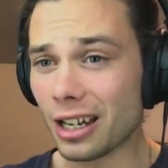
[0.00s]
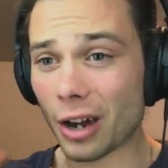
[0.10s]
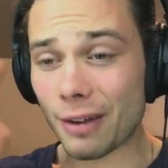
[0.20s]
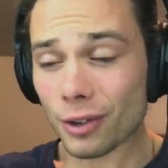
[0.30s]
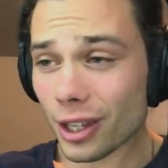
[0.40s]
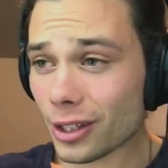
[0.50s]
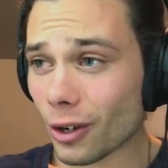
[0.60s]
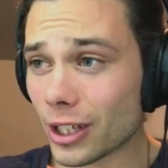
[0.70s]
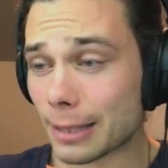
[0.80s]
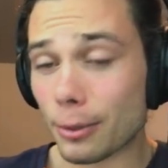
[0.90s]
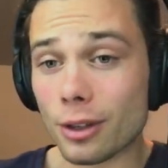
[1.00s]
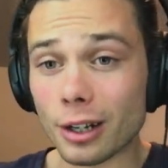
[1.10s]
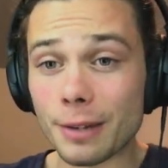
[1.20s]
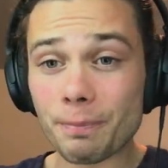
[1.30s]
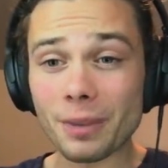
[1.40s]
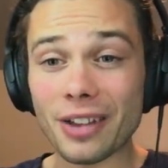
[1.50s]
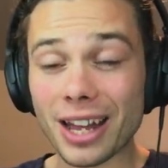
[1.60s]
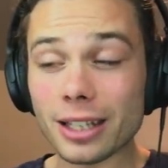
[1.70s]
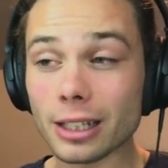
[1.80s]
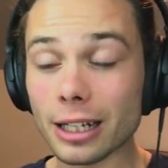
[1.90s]
everything's going smoothly, and
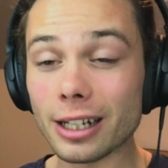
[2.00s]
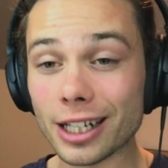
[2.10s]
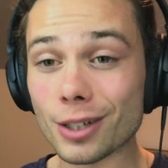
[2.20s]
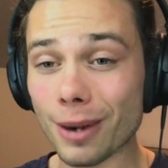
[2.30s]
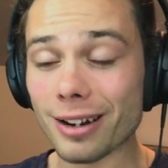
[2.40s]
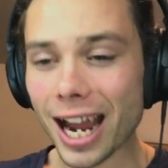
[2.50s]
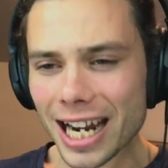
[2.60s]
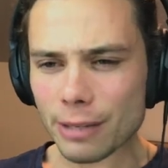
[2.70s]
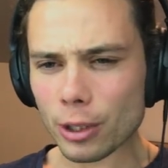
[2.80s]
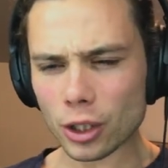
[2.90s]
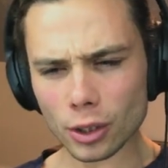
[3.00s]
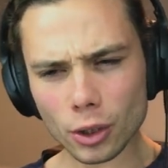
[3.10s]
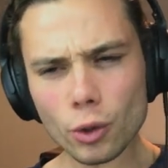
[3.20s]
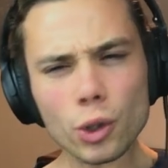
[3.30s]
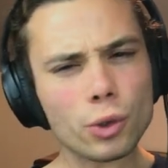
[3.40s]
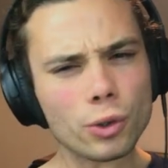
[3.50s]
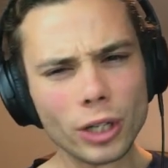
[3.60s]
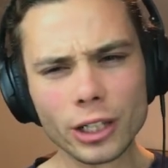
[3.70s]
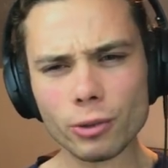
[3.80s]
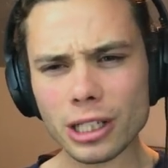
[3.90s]
that is leading into round 80, which is a good
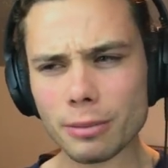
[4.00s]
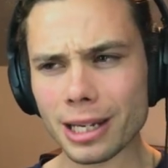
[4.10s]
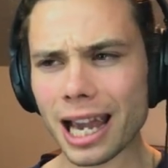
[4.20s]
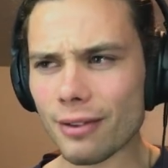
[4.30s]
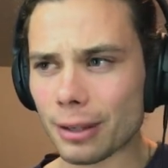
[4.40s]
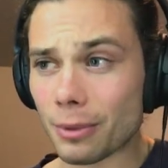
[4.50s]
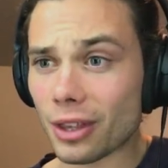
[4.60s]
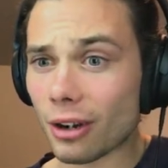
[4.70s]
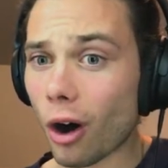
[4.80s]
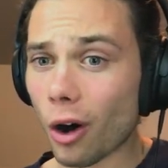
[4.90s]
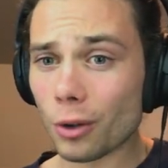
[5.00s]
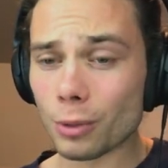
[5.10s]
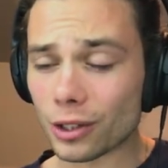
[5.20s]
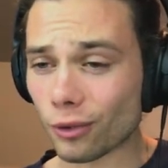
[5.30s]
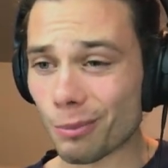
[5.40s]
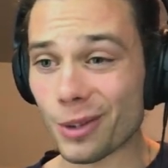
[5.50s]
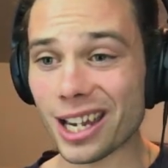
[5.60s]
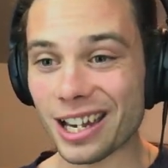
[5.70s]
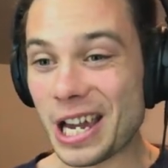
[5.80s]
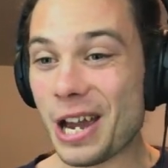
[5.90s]
trajectory to be having, but then onwards from
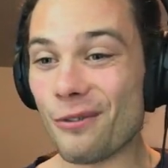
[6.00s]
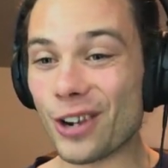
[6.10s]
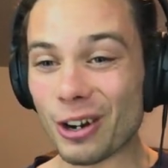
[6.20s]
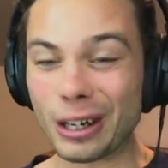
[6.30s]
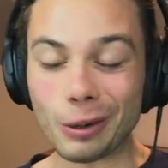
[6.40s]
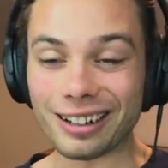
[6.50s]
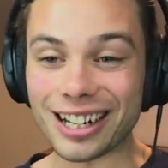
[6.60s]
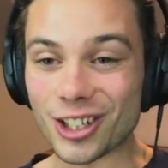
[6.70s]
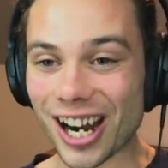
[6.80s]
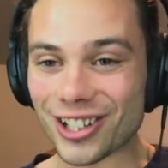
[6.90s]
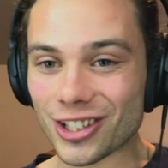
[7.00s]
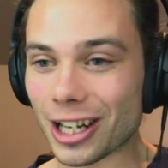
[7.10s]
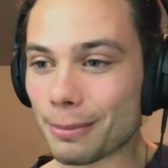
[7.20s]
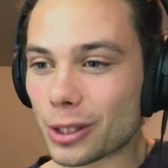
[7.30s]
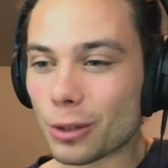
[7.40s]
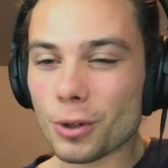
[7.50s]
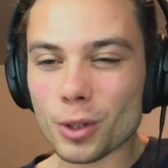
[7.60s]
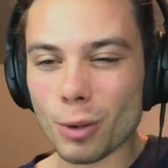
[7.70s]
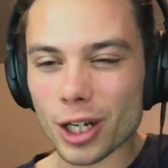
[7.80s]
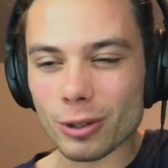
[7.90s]
there very quickly changes, and I'm still just
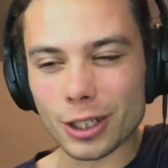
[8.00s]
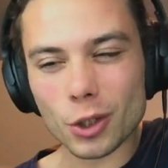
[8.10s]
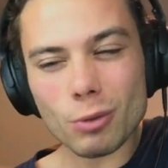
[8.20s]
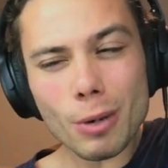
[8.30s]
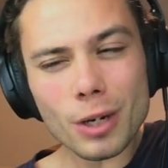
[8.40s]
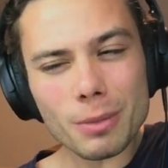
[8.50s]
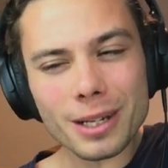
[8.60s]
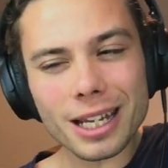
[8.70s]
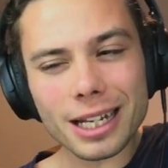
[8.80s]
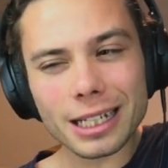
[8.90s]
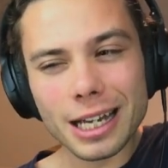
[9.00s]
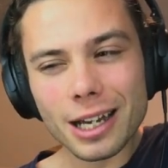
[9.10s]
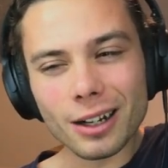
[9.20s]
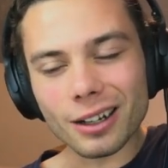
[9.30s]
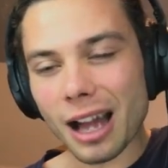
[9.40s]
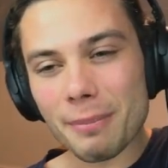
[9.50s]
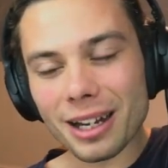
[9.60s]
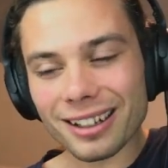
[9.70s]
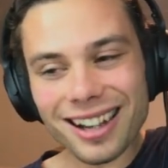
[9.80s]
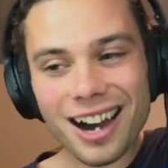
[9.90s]
wondering, do I want to be getting anything? Oh, I mean,
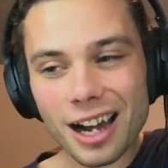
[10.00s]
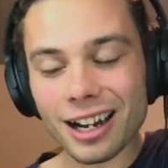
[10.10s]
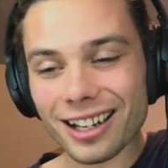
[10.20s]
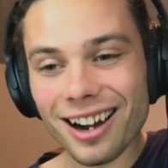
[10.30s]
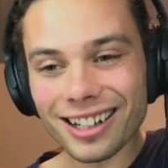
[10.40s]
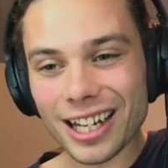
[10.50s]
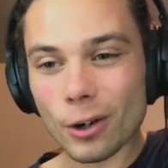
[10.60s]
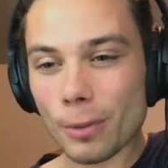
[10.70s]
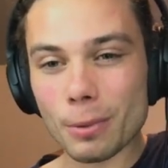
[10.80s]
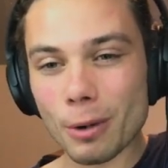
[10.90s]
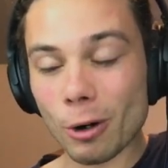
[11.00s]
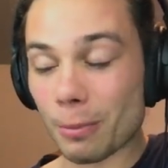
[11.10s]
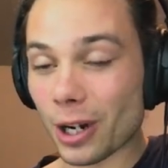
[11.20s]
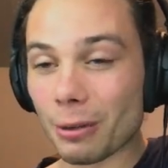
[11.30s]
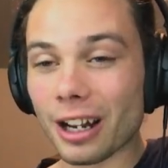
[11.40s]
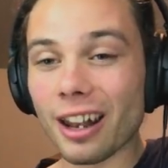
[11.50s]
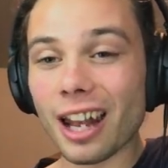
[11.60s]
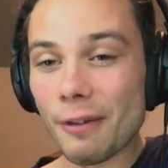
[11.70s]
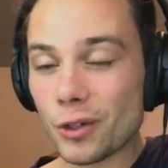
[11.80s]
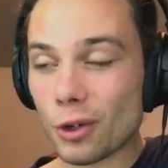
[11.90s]
I can't get cripple more, but I would
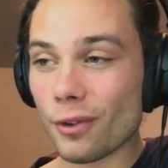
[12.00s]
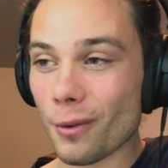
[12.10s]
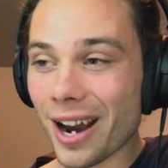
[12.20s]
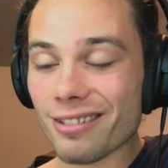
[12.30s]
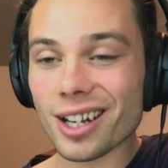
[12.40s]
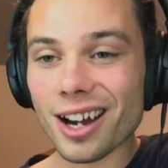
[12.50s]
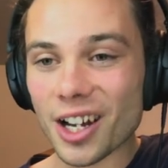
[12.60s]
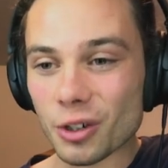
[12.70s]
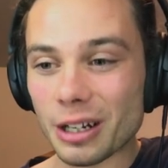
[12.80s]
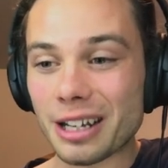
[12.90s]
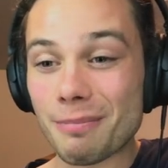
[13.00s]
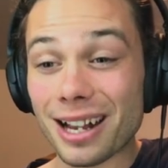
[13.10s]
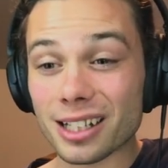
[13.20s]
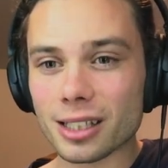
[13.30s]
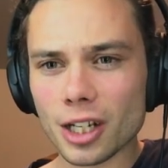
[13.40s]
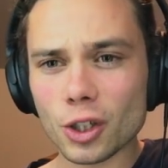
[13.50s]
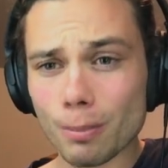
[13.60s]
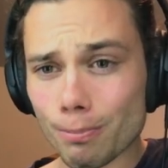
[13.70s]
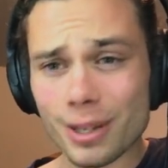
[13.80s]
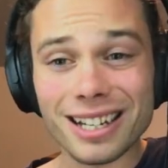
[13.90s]
love to. For round 100, it can make such a
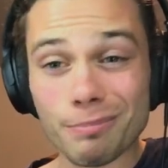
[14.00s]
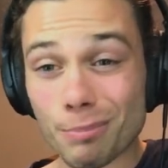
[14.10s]
big